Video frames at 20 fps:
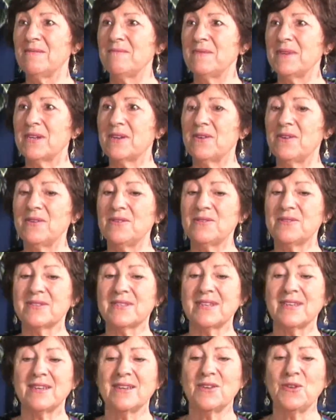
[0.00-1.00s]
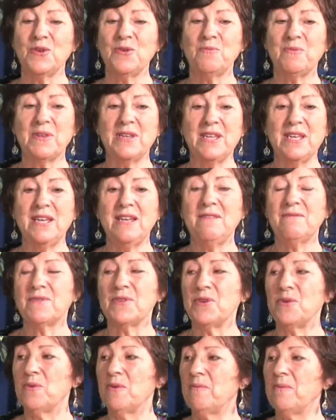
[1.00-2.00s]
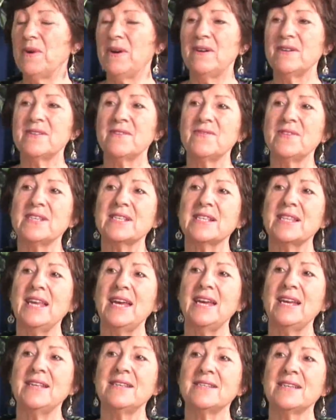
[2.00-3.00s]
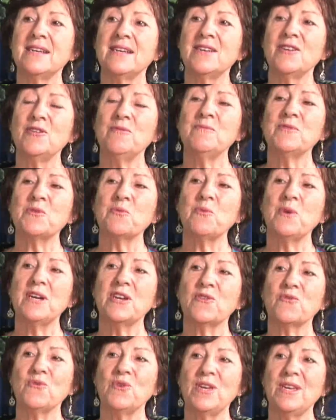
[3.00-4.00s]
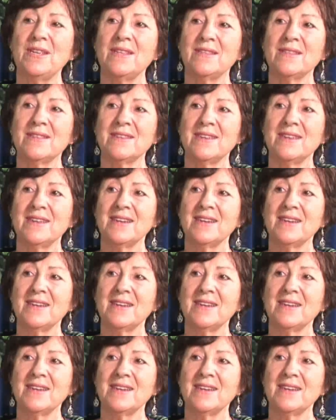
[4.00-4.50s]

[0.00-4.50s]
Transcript: because you believe that you are part of this land, you must wear green.